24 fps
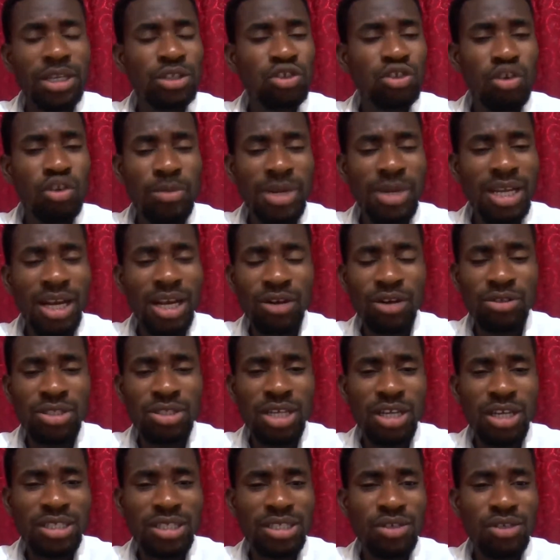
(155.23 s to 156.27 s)
So many countries.
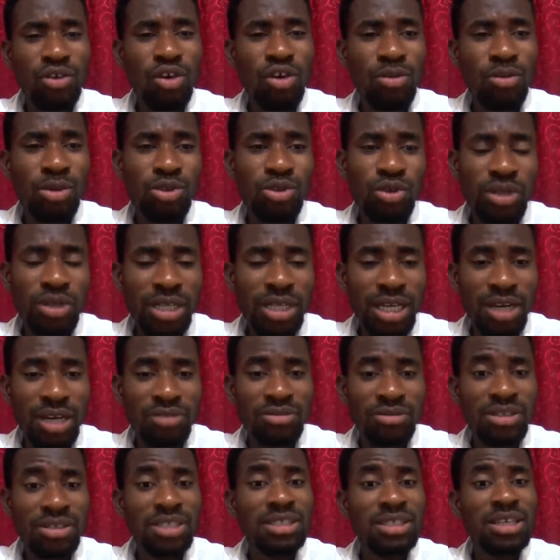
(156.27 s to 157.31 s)
I think almost all the
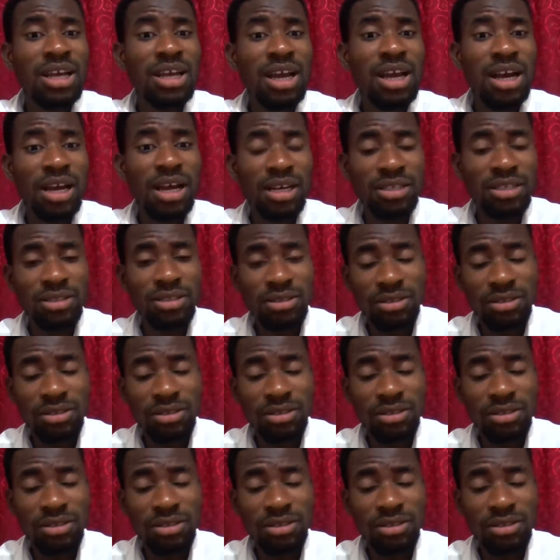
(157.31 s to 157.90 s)
countries have